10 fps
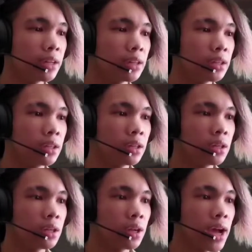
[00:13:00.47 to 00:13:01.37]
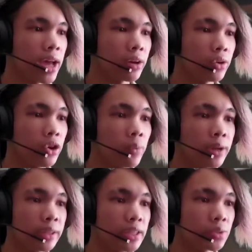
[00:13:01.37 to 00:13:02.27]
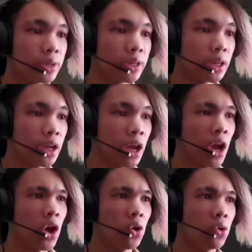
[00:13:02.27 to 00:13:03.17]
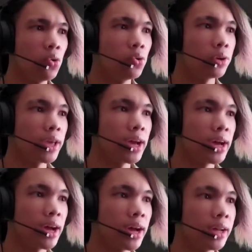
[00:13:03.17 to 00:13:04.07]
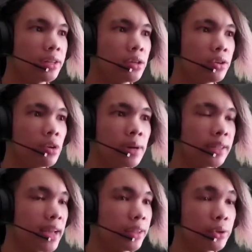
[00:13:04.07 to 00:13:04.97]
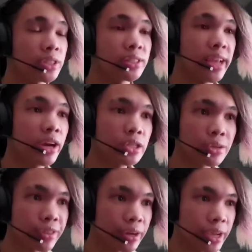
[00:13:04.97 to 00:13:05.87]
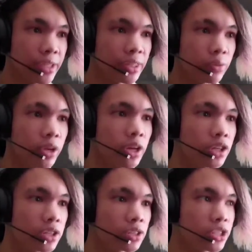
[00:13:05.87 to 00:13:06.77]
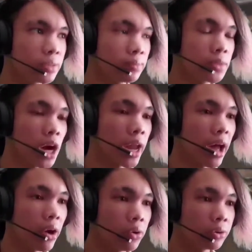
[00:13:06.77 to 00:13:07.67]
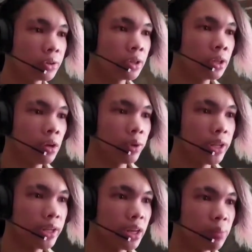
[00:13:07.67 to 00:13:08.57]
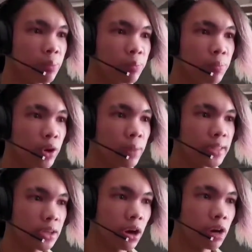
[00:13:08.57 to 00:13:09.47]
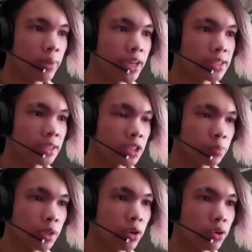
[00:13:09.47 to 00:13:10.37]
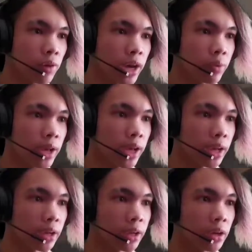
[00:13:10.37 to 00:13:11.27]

I'm not. I don't know about this one. Oh yeah, I don't know about that. There were stairs over there, Ethan. We could have just got out. We didn't need to burn up this car and make us explode right away.